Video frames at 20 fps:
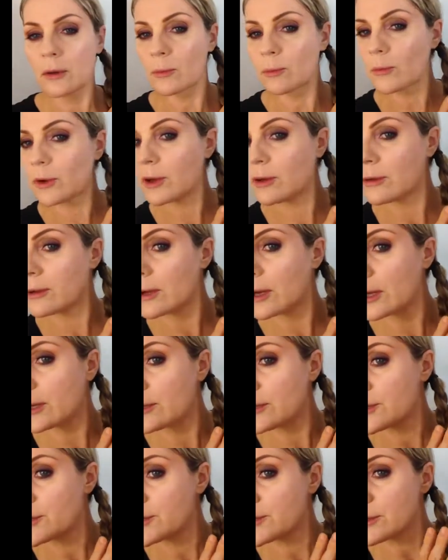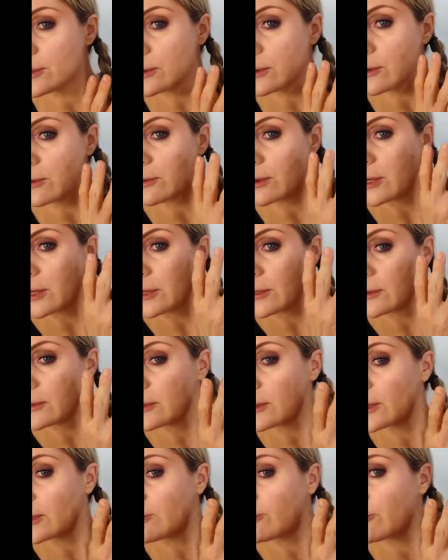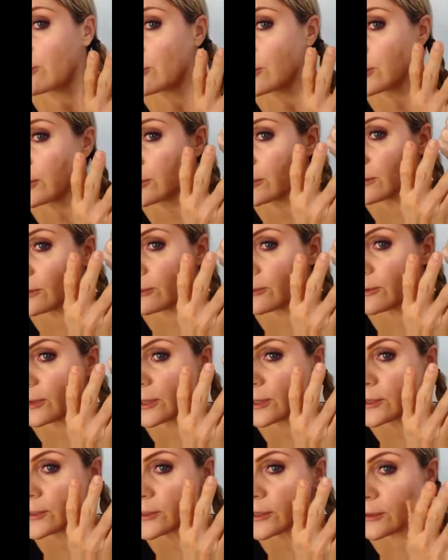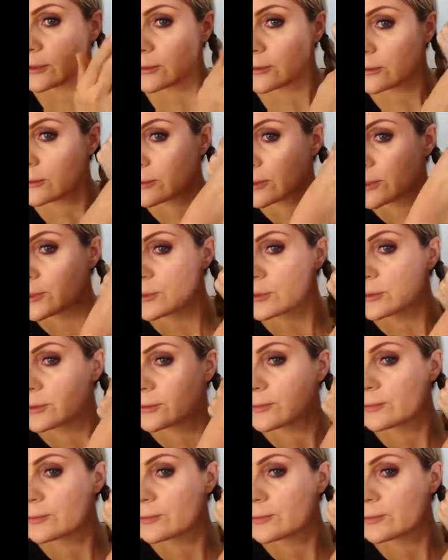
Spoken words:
my hand is so green, like from the veins. I don't know where to.